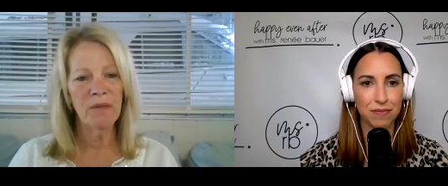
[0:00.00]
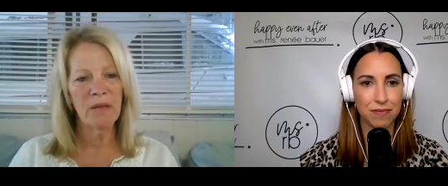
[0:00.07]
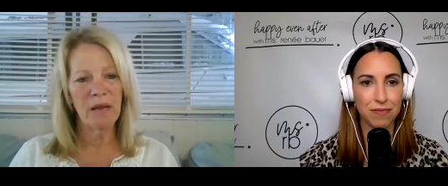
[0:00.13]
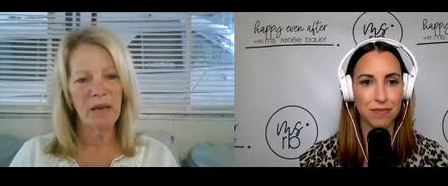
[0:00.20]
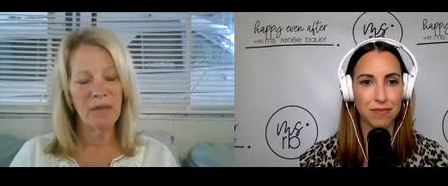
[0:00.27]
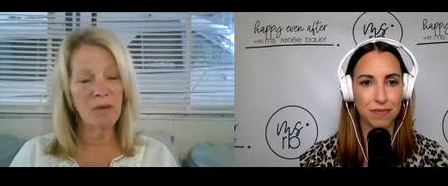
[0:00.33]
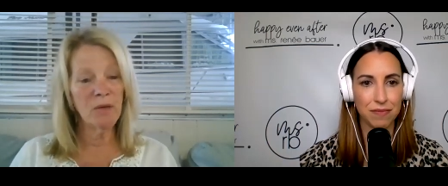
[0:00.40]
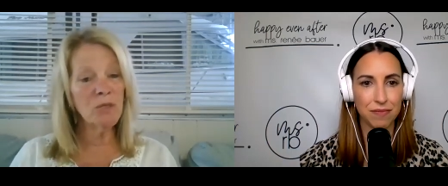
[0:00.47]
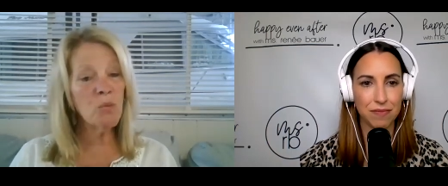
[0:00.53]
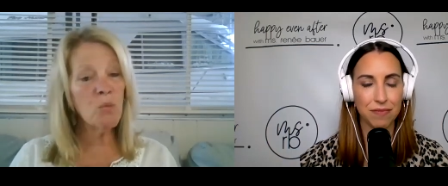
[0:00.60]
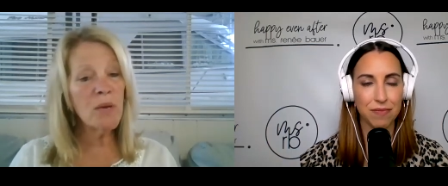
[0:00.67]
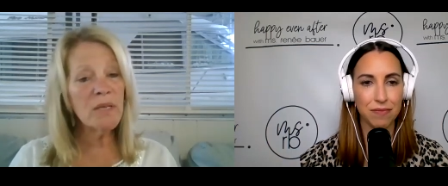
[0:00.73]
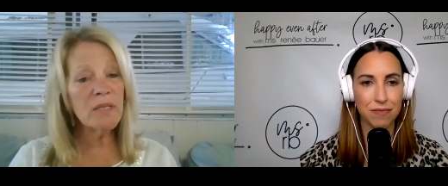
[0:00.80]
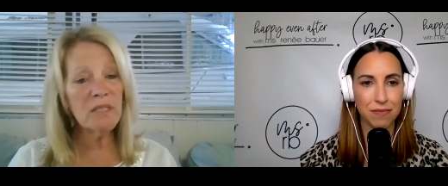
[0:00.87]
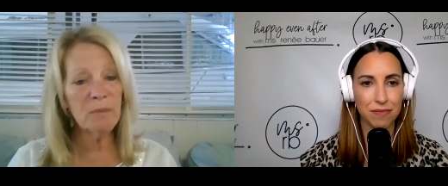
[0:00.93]
Speaker 1: And there's
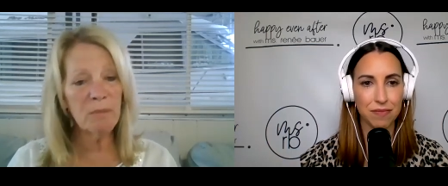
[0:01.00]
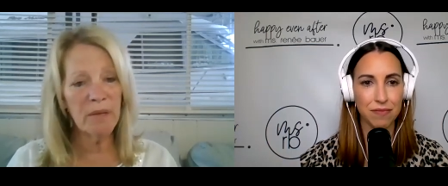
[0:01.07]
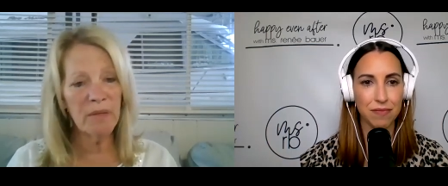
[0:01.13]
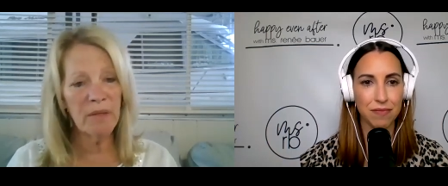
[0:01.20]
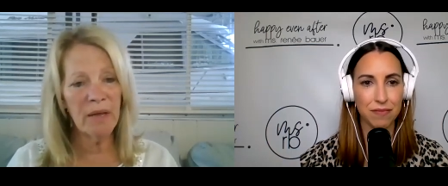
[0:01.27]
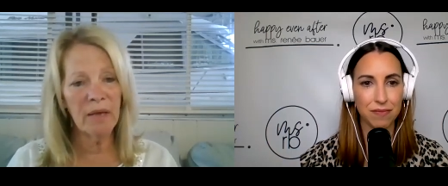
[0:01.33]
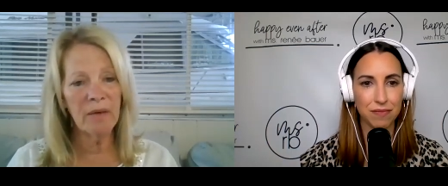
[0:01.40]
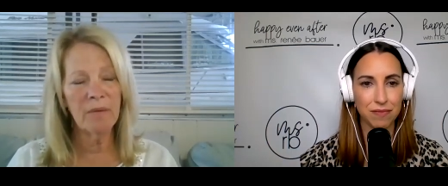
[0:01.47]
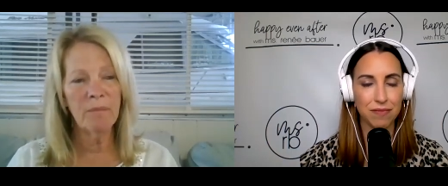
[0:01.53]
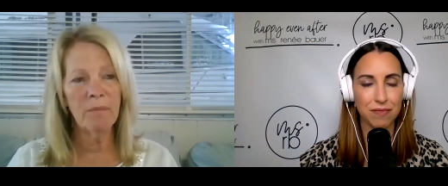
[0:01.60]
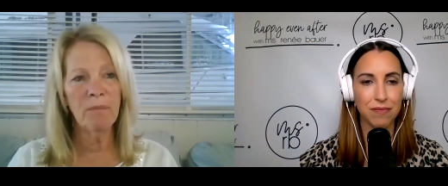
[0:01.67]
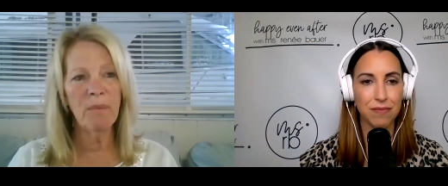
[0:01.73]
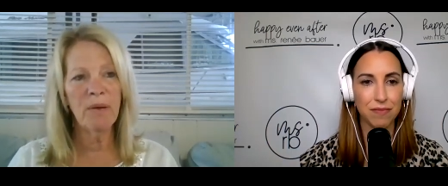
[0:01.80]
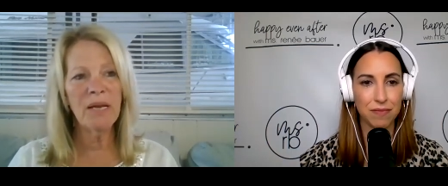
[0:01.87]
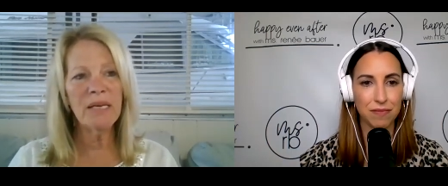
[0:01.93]
wisdom in that,
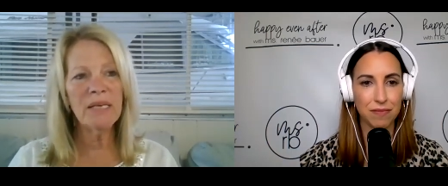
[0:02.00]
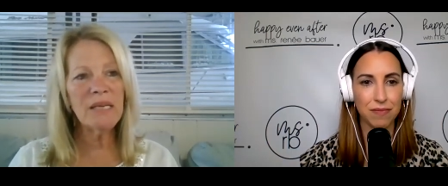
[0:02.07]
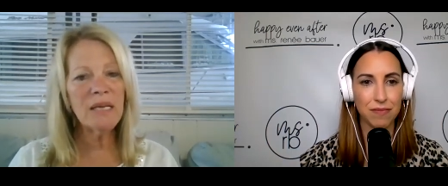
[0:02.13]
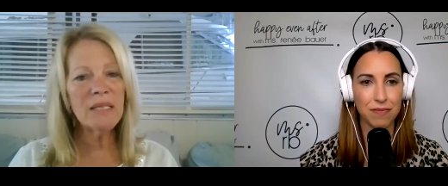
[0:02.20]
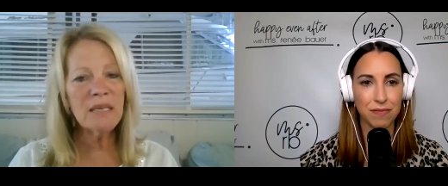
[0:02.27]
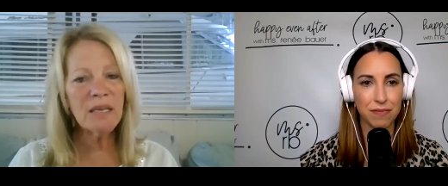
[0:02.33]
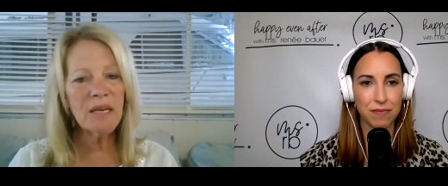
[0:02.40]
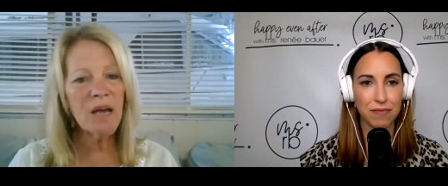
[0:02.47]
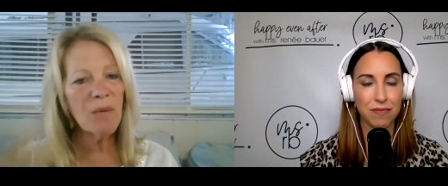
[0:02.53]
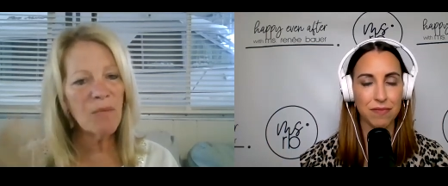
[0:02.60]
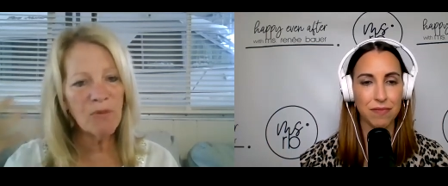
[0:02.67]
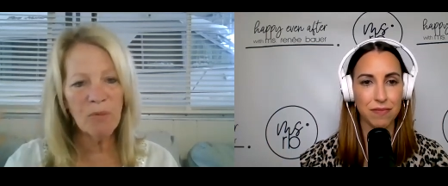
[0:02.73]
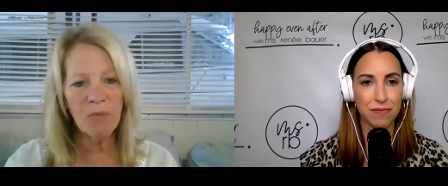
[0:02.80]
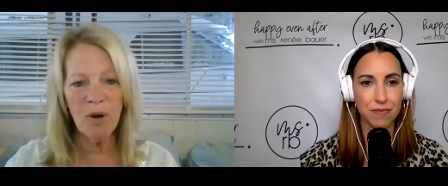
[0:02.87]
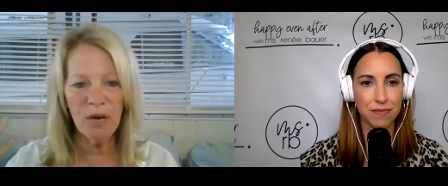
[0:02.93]
but it doesn't come
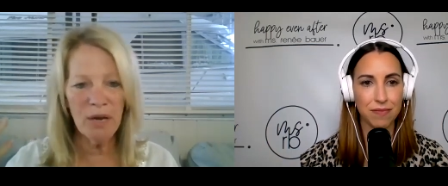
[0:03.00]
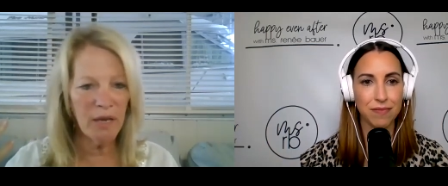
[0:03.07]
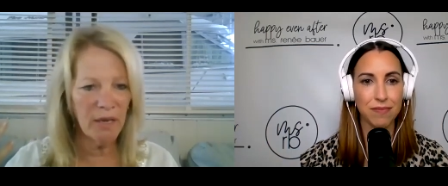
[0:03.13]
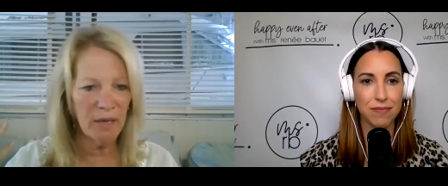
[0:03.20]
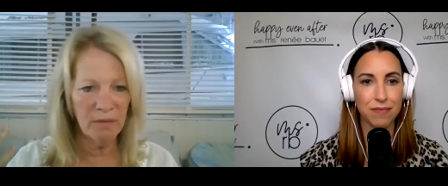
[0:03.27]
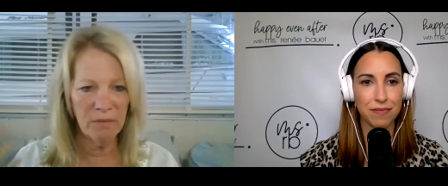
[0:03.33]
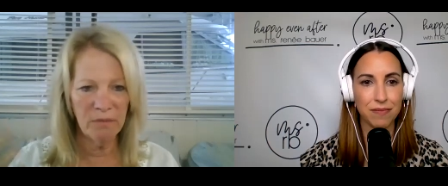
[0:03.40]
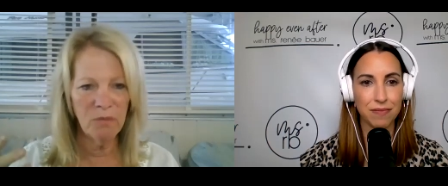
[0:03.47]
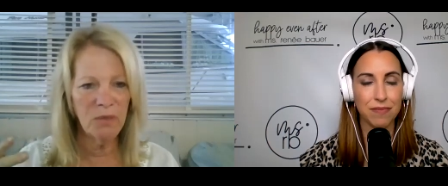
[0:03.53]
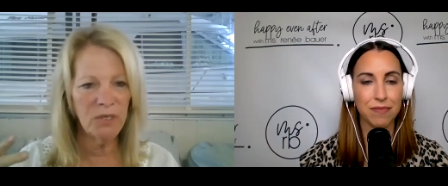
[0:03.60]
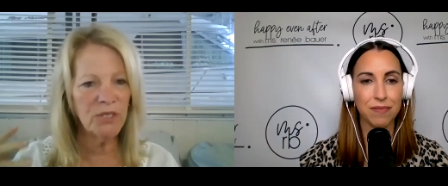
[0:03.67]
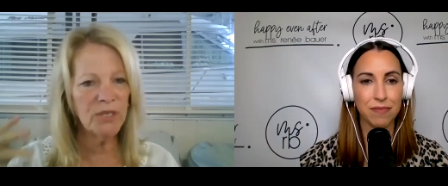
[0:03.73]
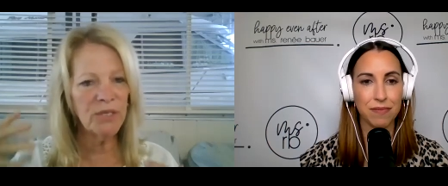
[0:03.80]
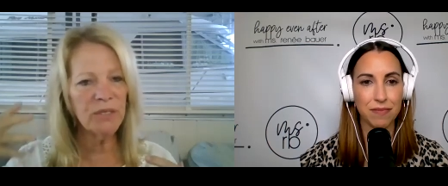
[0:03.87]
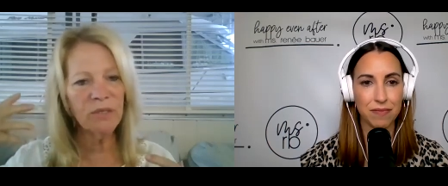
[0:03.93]
from our head, which
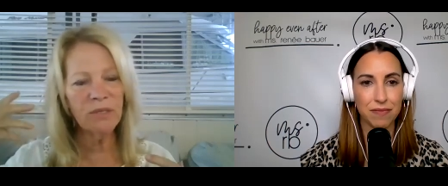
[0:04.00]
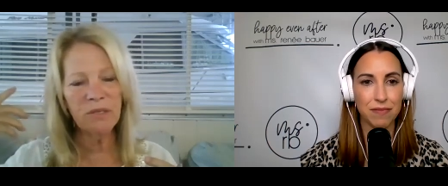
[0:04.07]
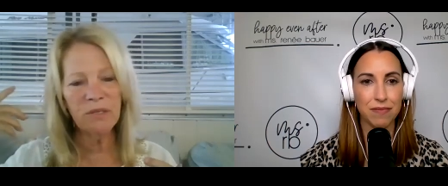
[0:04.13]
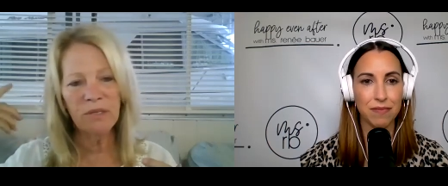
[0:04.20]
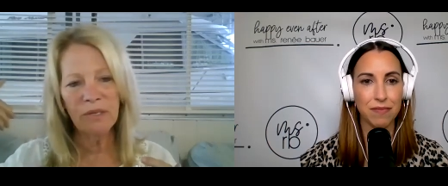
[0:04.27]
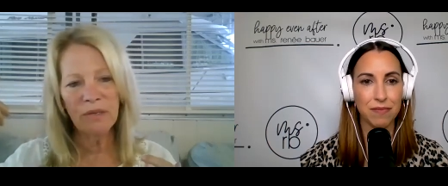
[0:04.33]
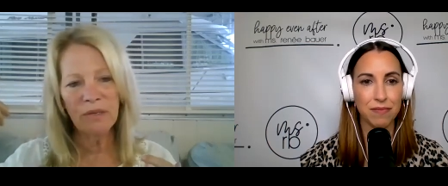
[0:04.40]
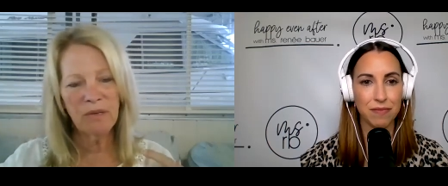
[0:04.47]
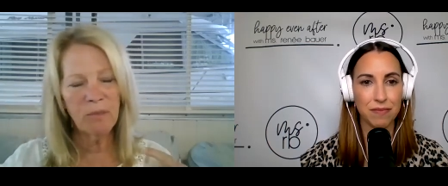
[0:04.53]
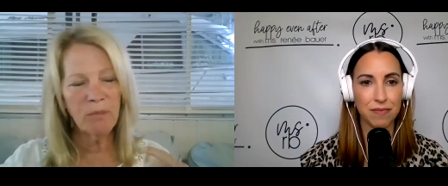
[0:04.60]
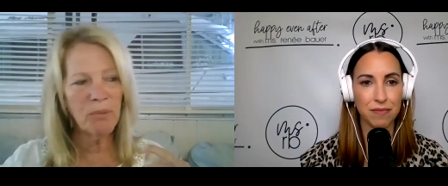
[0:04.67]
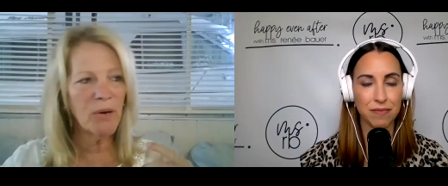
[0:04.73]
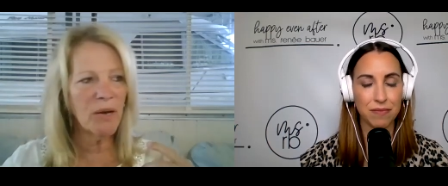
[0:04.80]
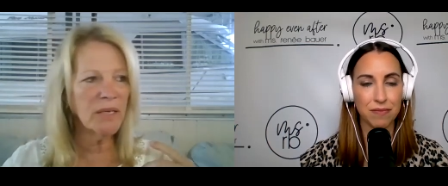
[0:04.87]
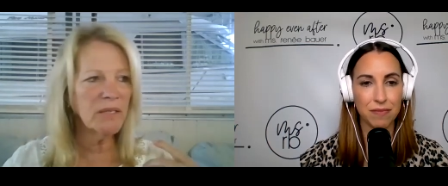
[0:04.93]
is
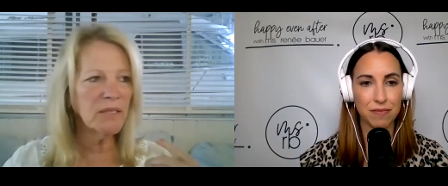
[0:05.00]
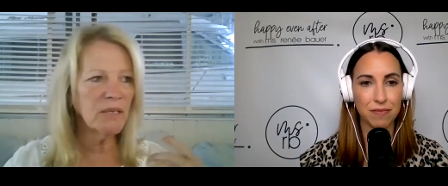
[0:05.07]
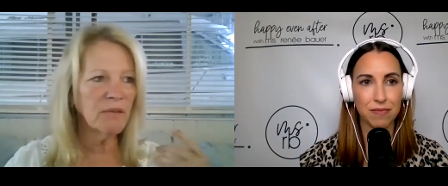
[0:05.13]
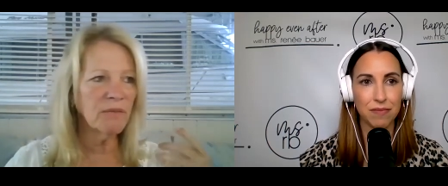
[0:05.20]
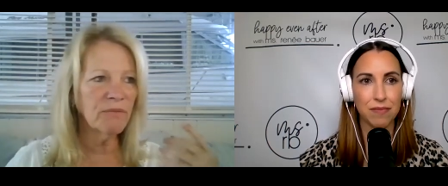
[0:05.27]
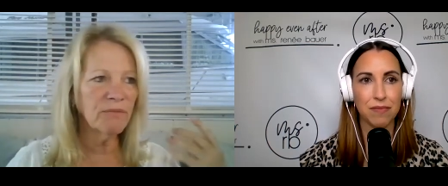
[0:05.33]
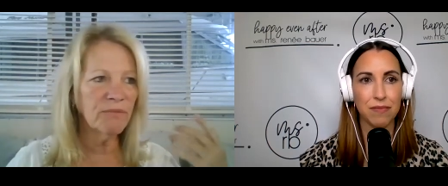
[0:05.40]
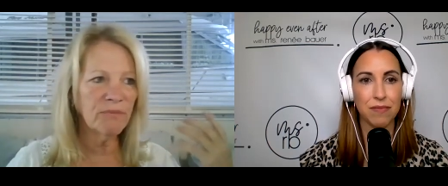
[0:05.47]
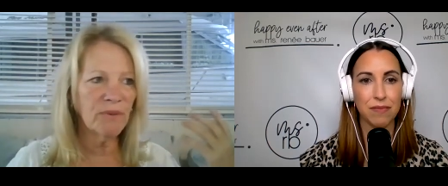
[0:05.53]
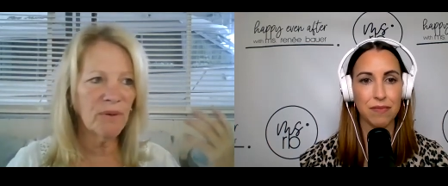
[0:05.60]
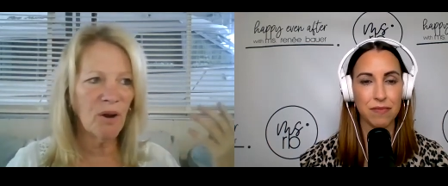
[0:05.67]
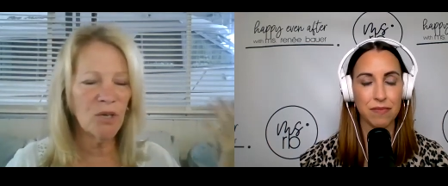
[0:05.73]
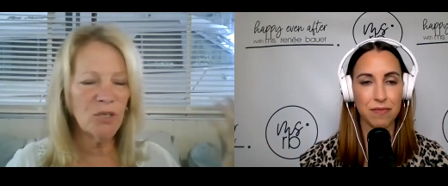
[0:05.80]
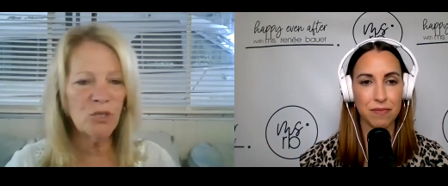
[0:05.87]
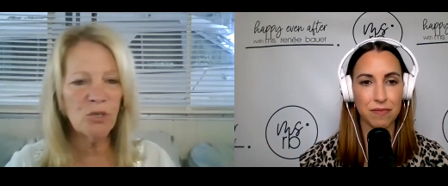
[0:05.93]
comprised of
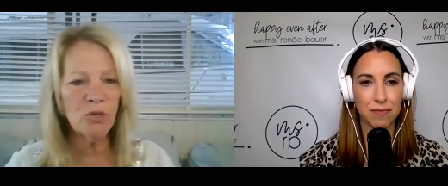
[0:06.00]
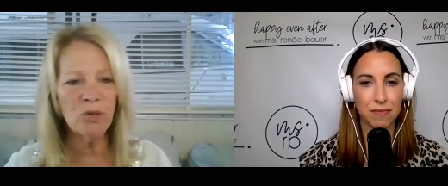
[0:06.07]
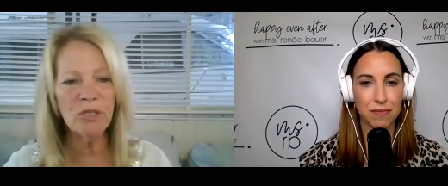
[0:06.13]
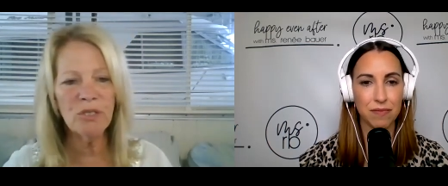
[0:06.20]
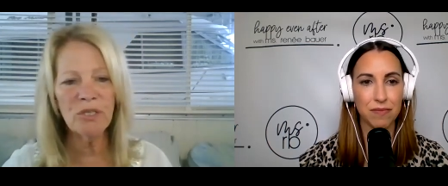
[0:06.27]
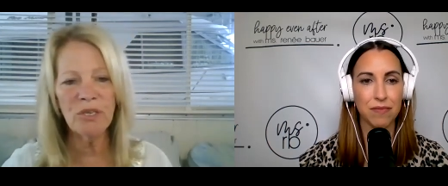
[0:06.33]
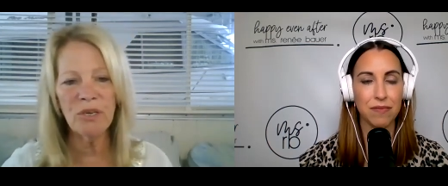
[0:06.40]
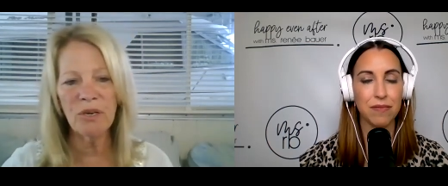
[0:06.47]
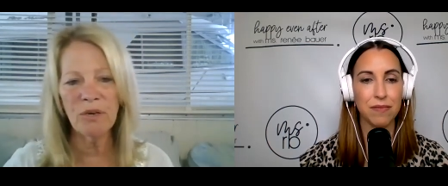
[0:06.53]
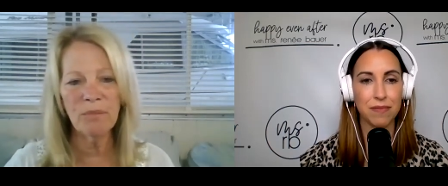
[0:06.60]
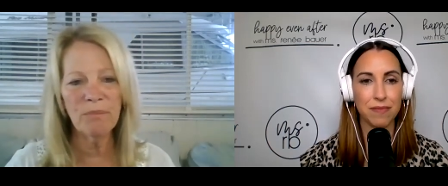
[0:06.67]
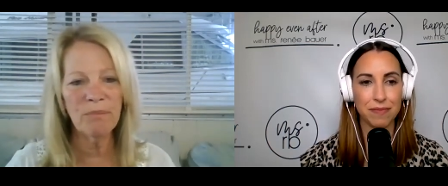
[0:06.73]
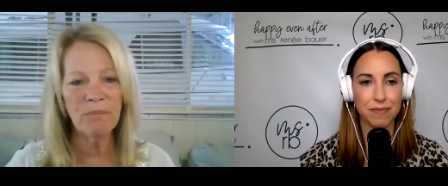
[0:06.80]
our shoulds and our